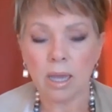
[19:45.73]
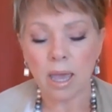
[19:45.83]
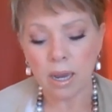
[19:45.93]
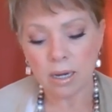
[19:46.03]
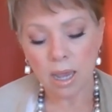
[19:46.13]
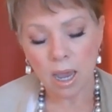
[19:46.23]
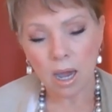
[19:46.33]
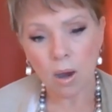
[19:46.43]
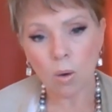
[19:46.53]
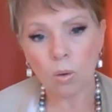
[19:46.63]
And
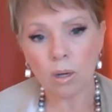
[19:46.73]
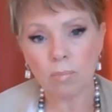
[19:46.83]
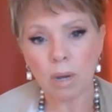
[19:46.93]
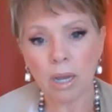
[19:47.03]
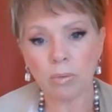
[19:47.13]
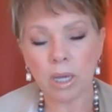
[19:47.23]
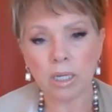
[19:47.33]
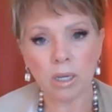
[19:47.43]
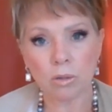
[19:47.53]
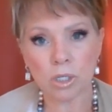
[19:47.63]
now my
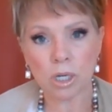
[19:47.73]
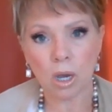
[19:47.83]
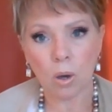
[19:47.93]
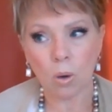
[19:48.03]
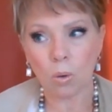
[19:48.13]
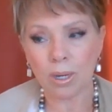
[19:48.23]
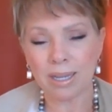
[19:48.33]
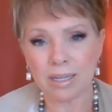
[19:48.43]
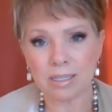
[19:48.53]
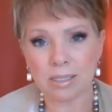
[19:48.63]
radio show
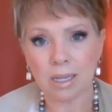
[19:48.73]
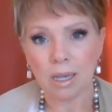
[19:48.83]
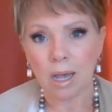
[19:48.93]
is